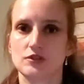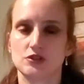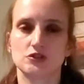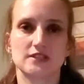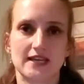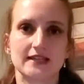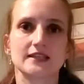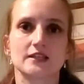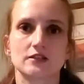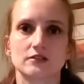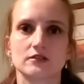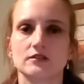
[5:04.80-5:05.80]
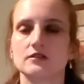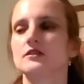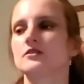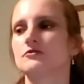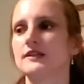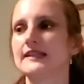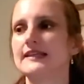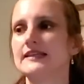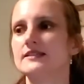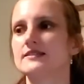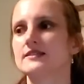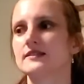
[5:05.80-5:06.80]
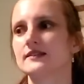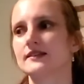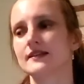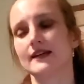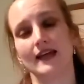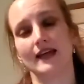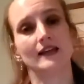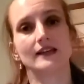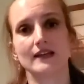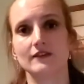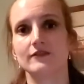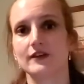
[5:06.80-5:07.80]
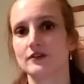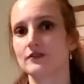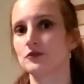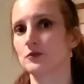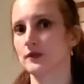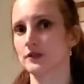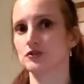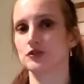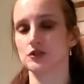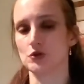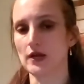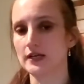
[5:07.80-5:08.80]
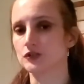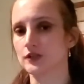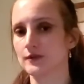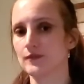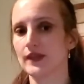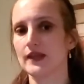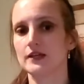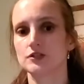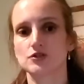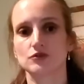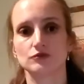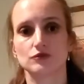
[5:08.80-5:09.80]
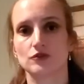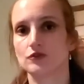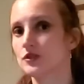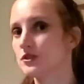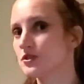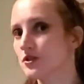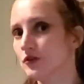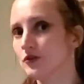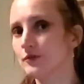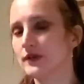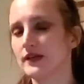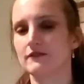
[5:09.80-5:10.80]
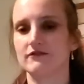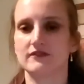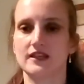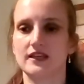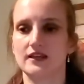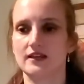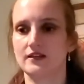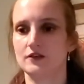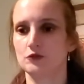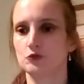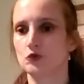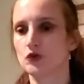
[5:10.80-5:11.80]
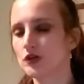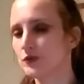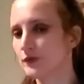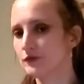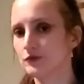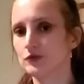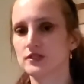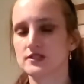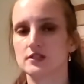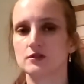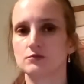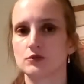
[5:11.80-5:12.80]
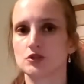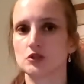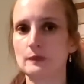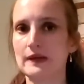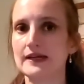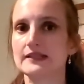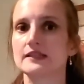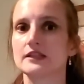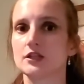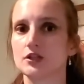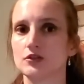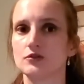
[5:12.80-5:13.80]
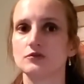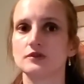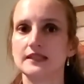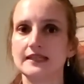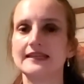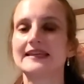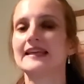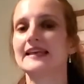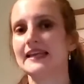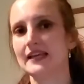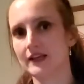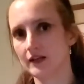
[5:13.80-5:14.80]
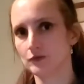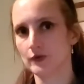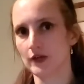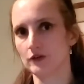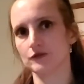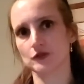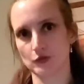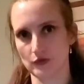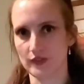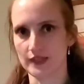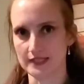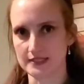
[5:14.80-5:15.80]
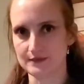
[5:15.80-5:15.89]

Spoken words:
technical release, and it can vary from country to country. So do not assume if they worked before as a commercial pilot, they know the Canadian way of doing things.